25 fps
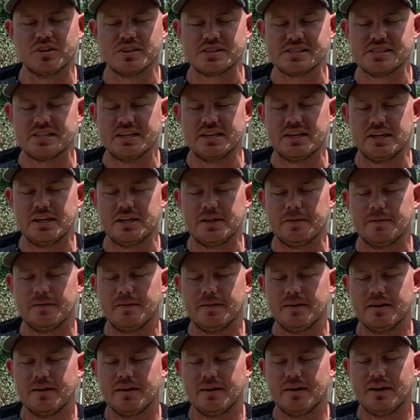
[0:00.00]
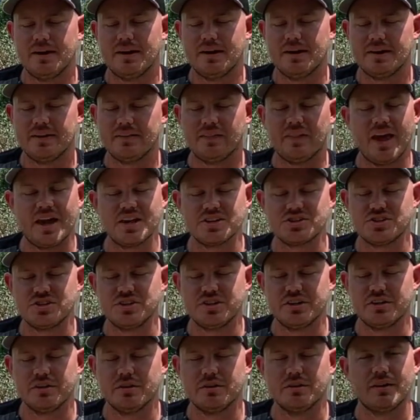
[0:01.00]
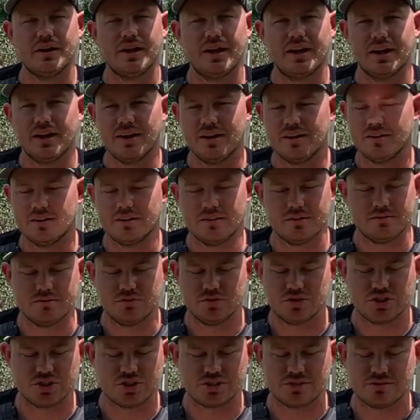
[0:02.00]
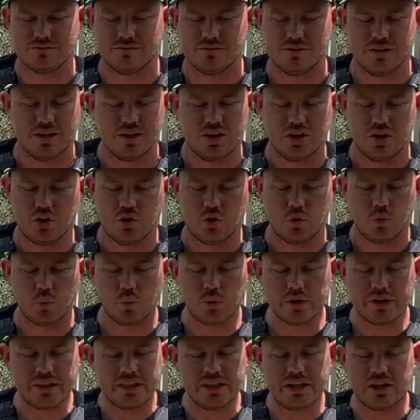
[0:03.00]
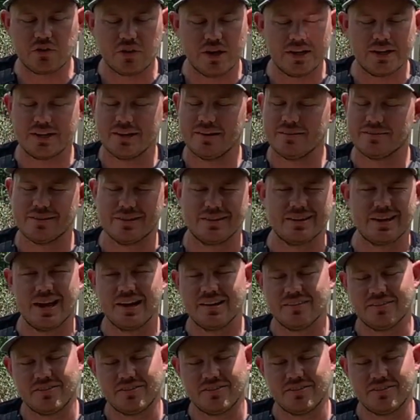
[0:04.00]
City last year, and just really great disc. It kind of